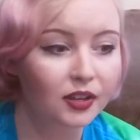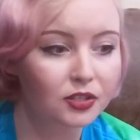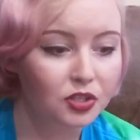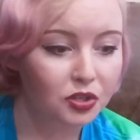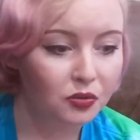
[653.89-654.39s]

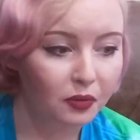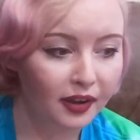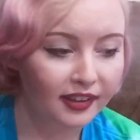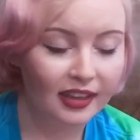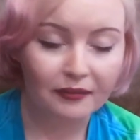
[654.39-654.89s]
to
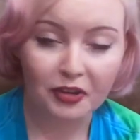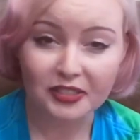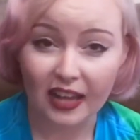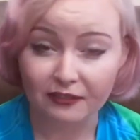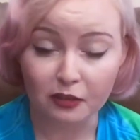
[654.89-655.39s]
give
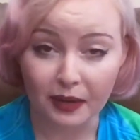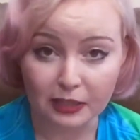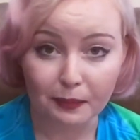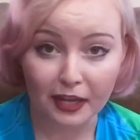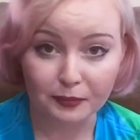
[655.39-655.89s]
yourself your
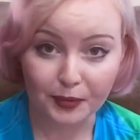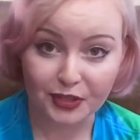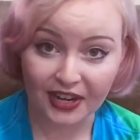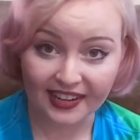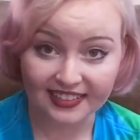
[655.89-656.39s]
best possible
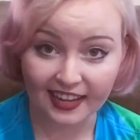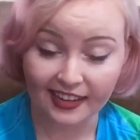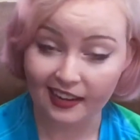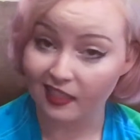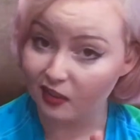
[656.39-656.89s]
chance at
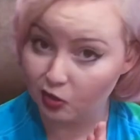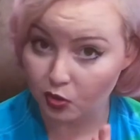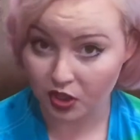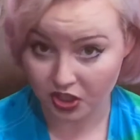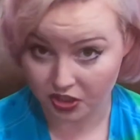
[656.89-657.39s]
getting the
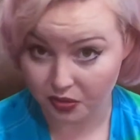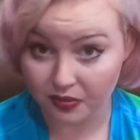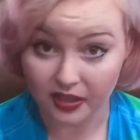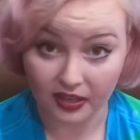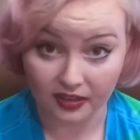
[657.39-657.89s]
nutrition you
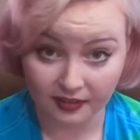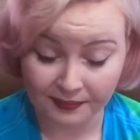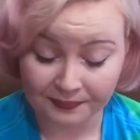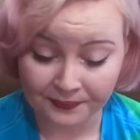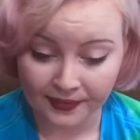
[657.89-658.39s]
need.
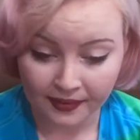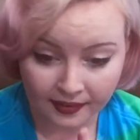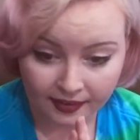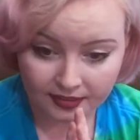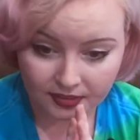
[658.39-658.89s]

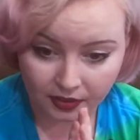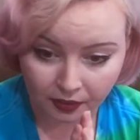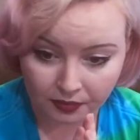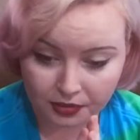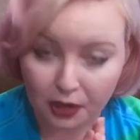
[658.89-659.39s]

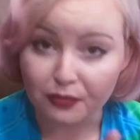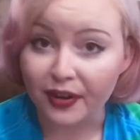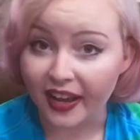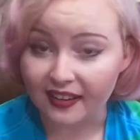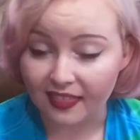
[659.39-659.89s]
So don't
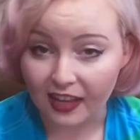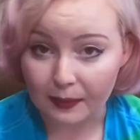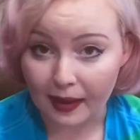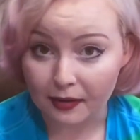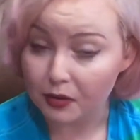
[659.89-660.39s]
forget to think
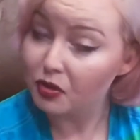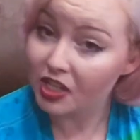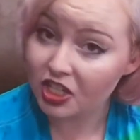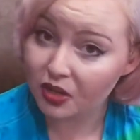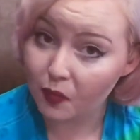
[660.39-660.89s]
about
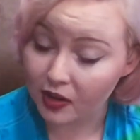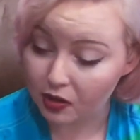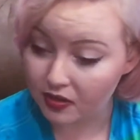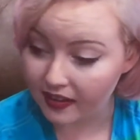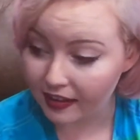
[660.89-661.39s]
nutrition when you're
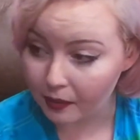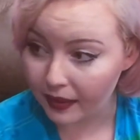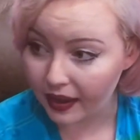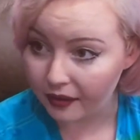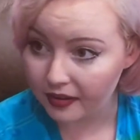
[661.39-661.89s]
thinking
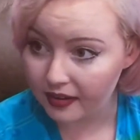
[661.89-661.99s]
about